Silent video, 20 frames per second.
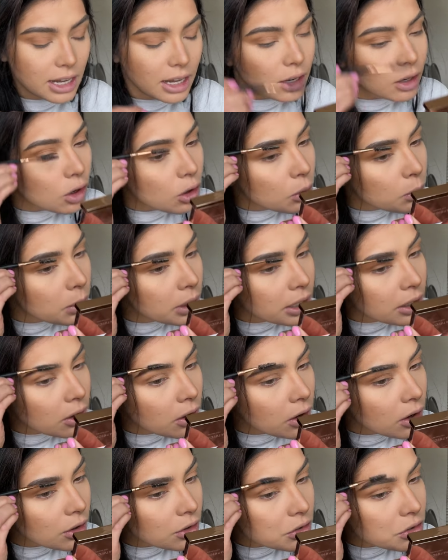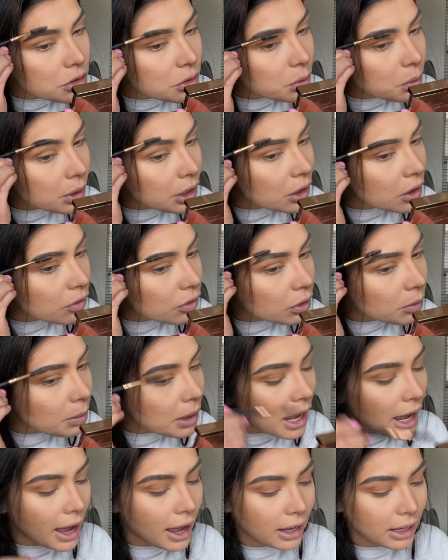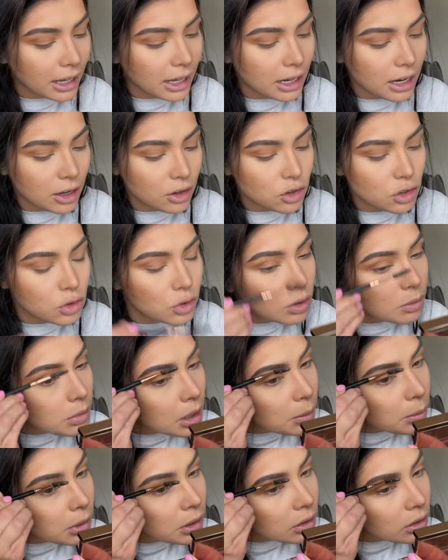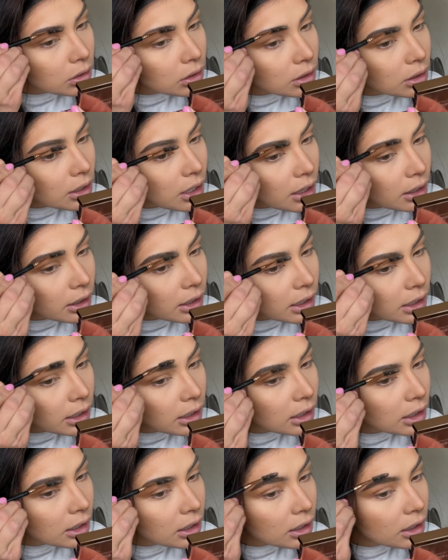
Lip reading: And oh my gosh, did we overpack? And I just remember lugging